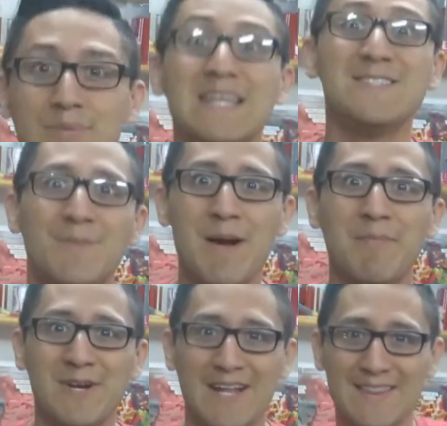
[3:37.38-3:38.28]
Please
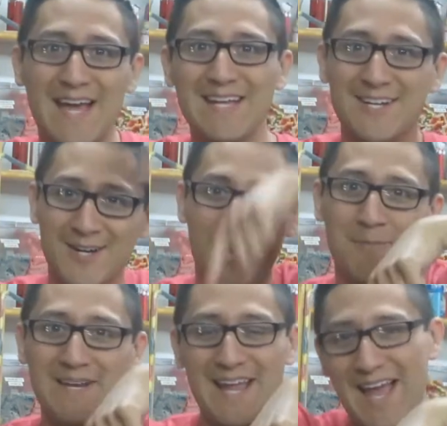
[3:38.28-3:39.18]
remember to like,
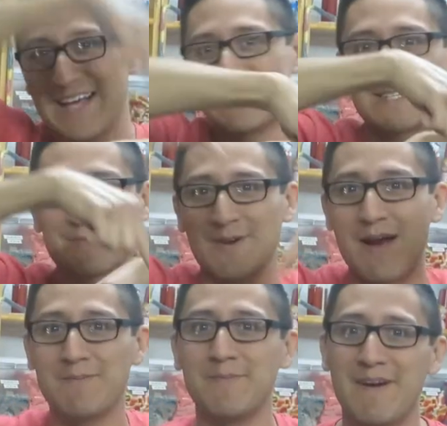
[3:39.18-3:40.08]
comment, and
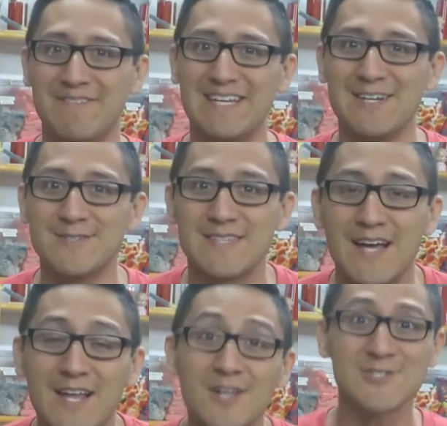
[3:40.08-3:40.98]
subscribe to my videos,
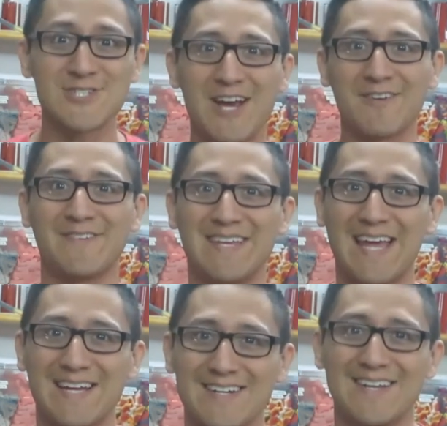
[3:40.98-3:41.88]
and also share if you'd
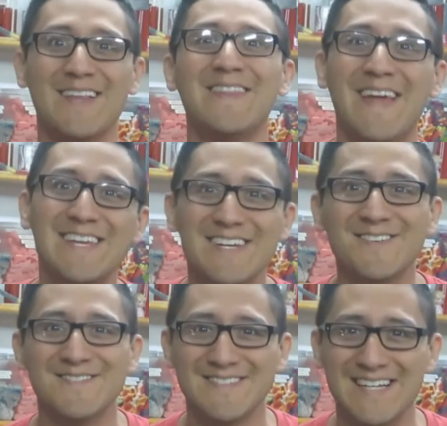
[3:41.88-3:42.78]
like. Thank you.